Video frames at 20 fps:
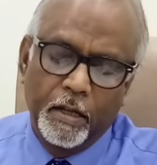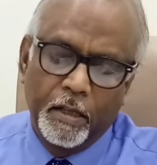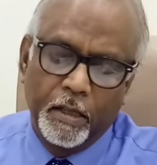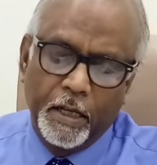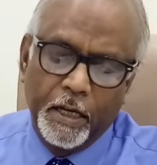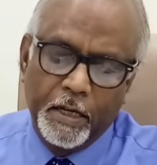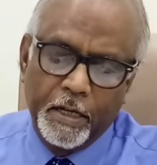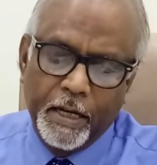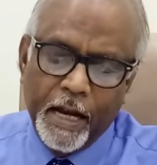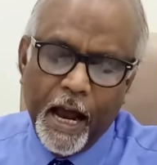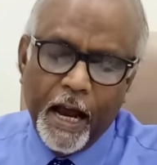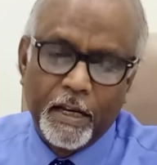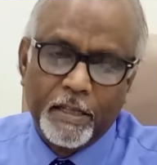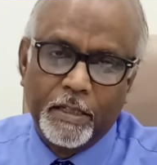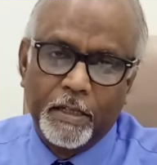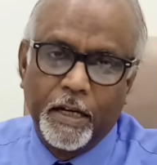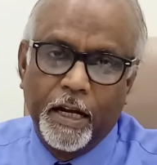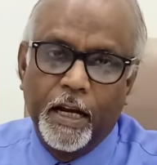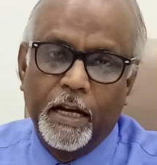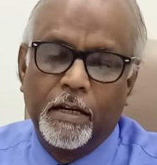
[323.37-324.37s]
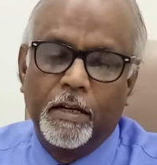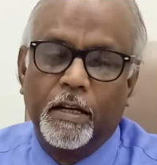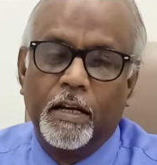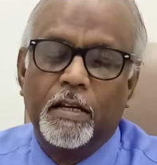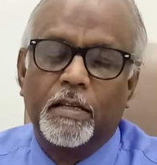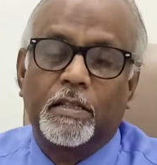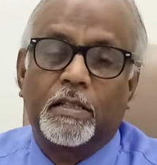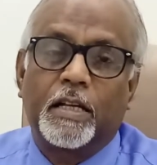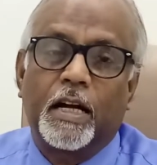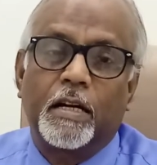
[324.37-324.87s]
the tax rate
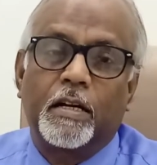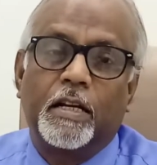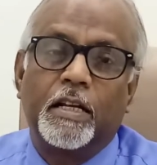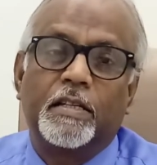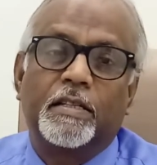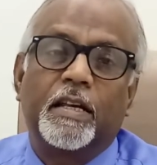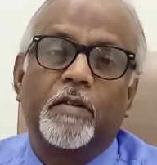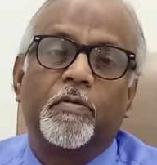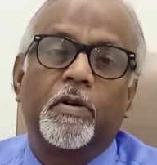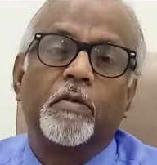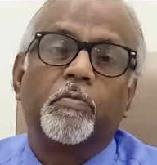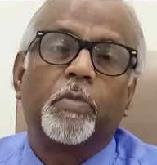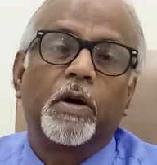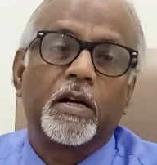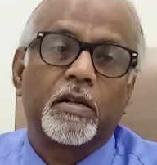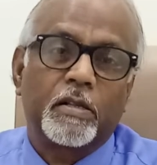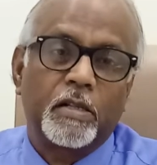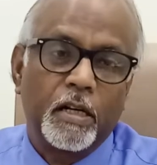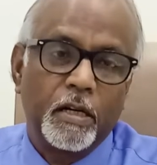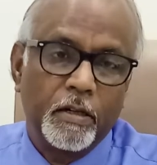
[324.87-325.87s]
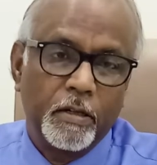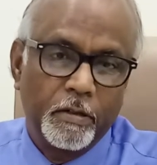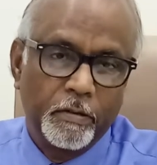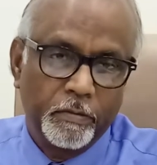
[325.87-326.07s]
is 37%.